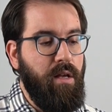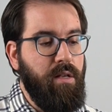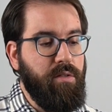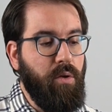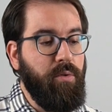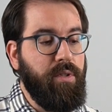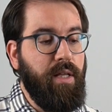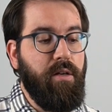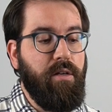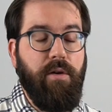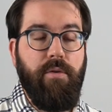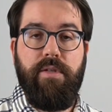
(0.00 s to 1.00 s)
So the
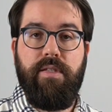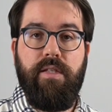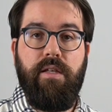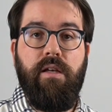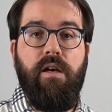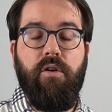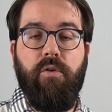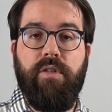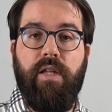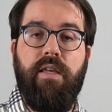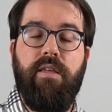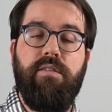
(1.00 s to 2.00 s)
accuracy
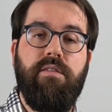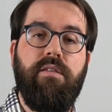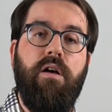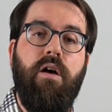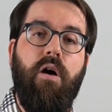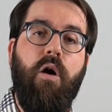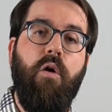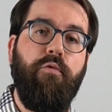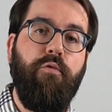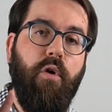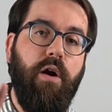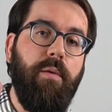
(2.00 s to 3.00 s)
contains
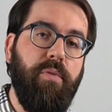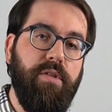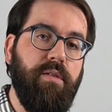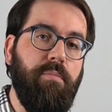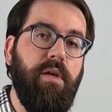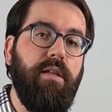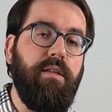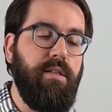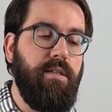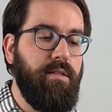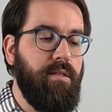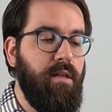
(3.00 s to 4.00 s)
all four
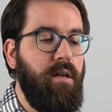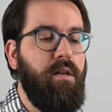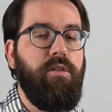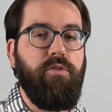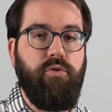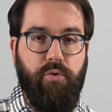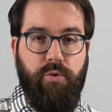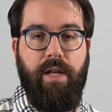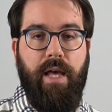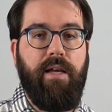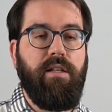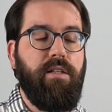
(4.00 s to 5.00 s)
possibilities: true
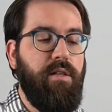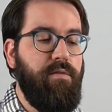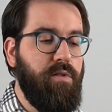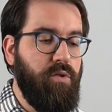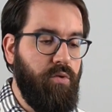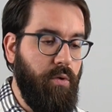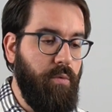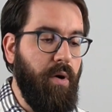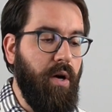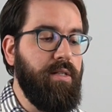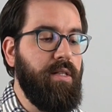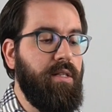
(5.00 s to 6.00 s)
negatives, true
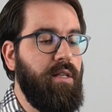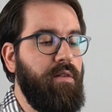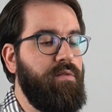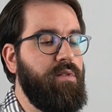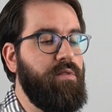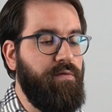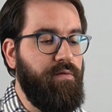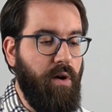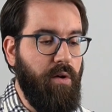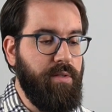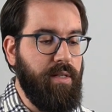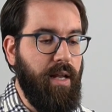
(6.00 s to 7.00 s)
positives,
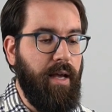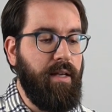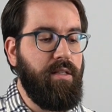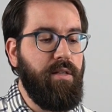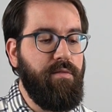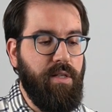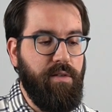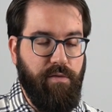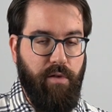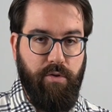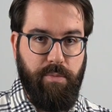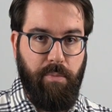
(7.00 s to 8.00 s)
false negatives, and
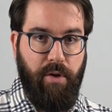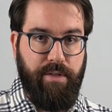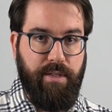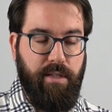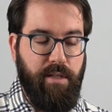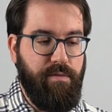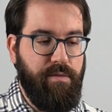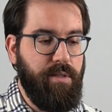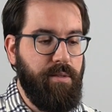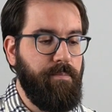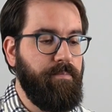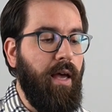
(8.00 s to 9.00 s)
false
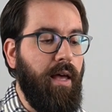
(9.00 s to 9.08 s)
positives.